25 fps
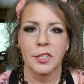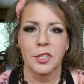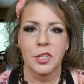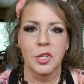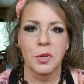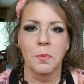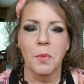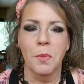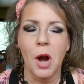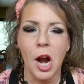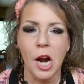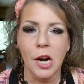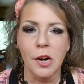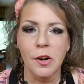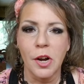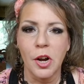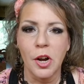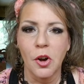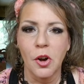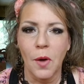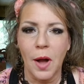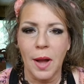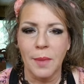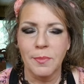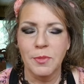
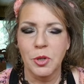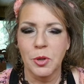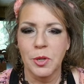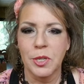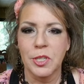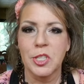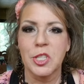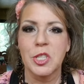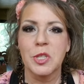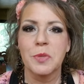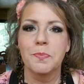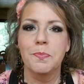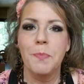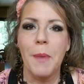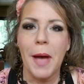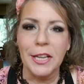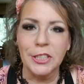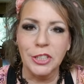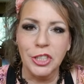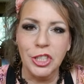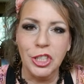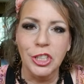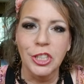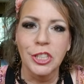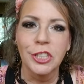Tomorrow, I'm doing a
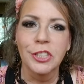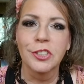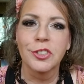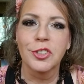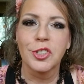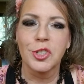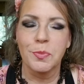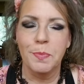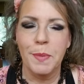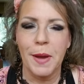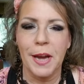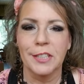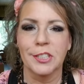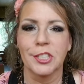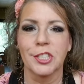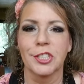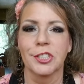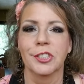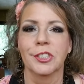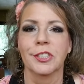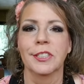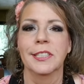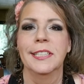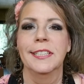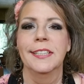special
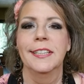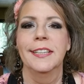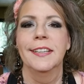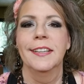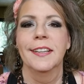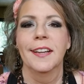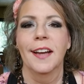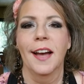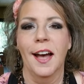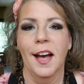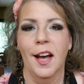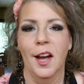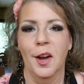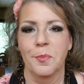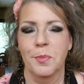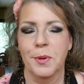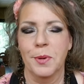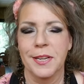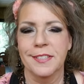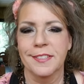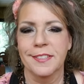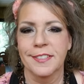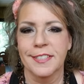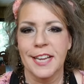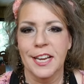
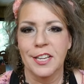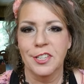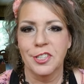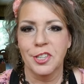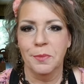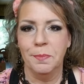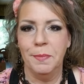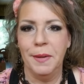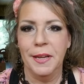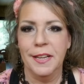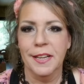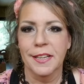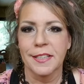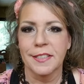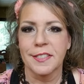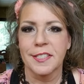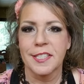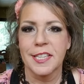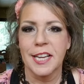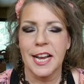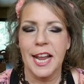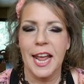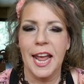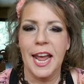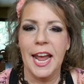presentation because
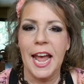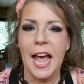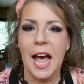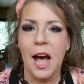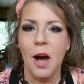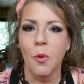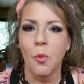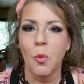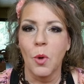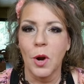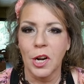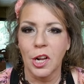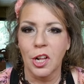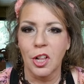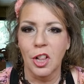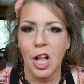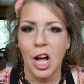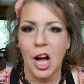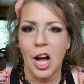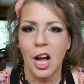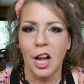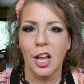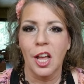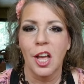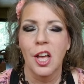today at 1
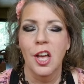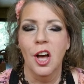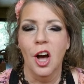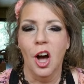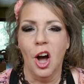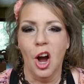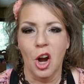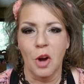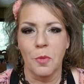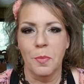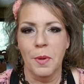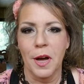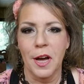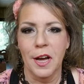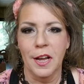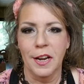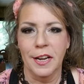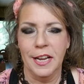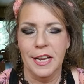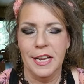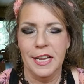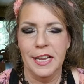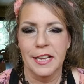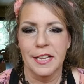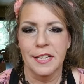o'clock,
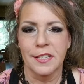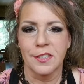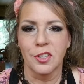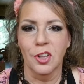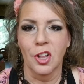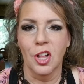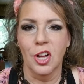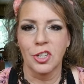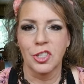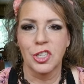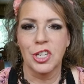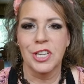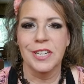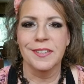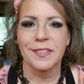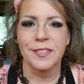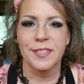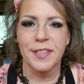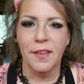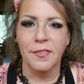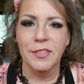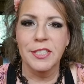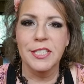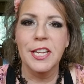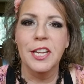Arbonne is launching
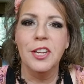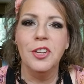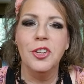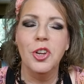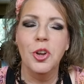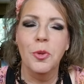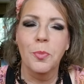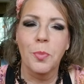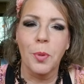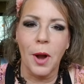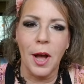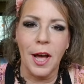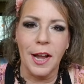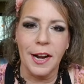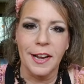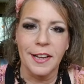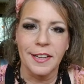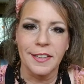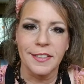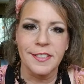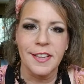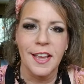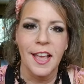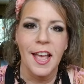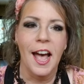17 new
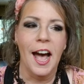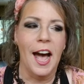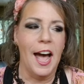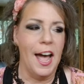products.